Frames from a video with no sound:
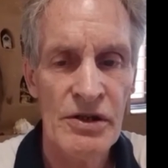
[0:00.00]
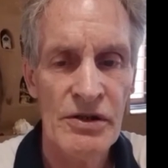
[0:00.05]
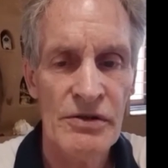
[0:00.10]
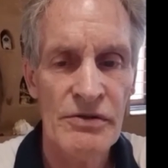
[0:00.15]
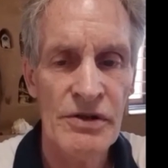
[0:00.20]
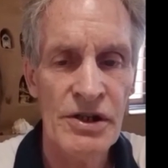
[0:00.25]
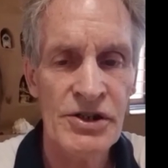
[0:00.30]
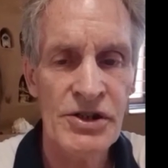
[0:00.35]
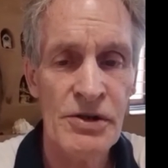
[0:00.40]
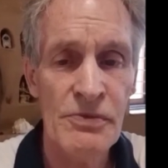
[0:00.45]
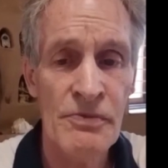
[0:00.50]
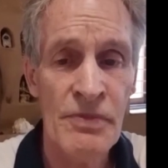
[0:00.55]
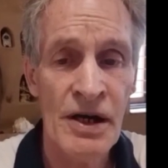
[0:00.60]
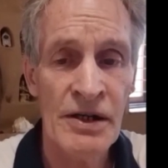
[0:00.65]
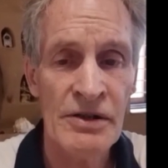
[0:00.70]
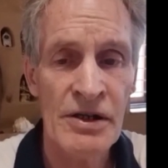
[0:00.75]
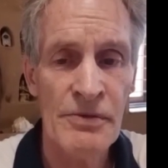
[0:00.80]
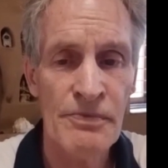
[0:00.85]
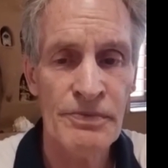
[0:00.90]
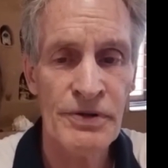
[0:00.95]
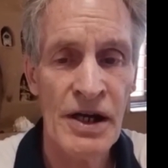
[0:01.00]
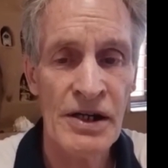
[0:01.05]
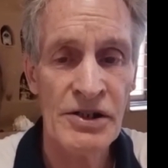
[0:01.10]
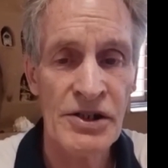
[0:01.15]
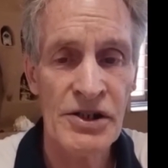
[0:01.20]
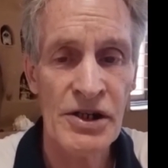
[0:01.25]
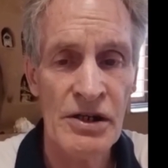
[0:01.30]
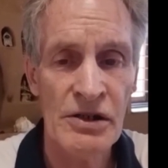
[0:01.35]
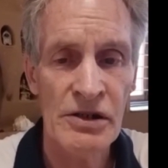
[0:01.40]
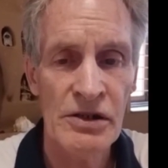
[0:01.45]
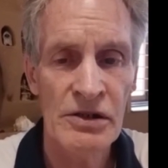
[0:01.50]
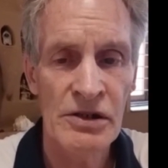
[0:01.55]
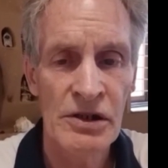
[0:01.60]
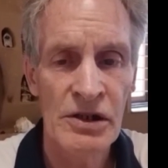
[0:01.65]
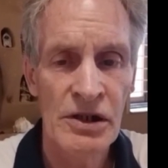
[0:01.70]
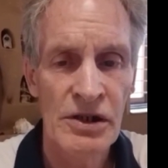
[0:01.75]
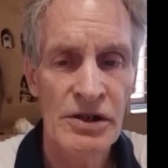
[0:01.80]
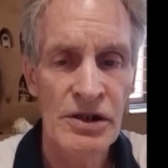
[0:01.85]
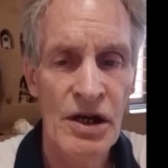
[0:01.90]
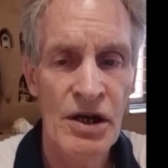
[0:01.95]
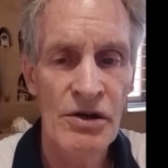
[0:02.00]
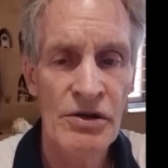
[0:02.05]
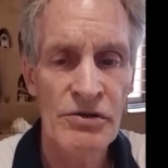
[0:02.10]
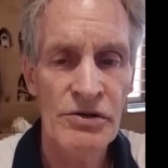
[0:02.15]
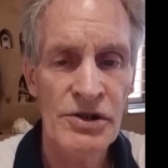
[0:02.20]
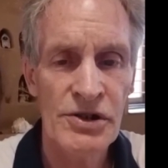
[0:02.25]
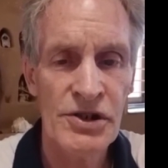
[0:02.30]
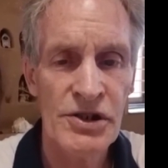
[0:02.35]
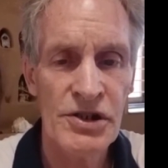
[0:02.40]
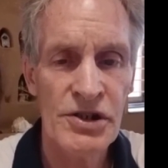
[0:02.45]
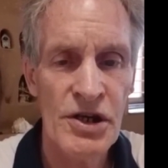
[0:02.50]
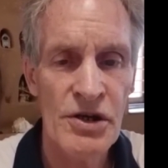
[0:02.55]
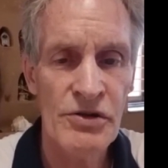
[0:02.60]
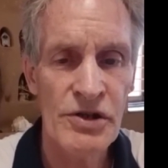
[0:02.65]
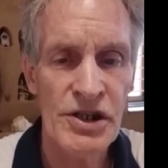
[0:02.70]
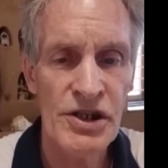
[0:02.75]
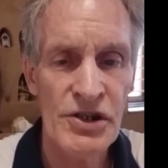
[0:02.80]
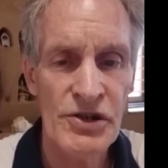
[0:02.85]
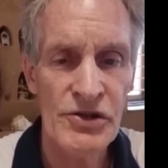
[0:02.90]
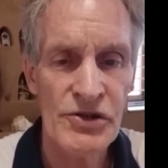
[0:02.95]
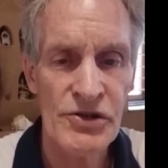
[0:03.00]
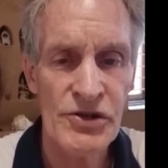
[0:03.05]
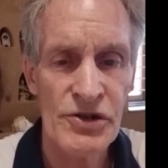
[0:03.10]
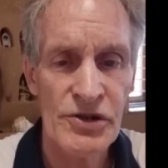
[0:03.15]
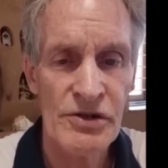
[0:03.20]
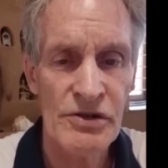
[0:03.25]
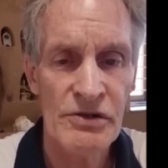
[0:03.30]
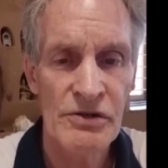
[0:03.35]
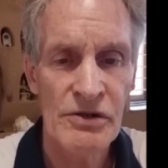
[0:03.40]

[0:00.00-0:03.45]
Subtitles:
Ritambhara Pragya, known to yogis.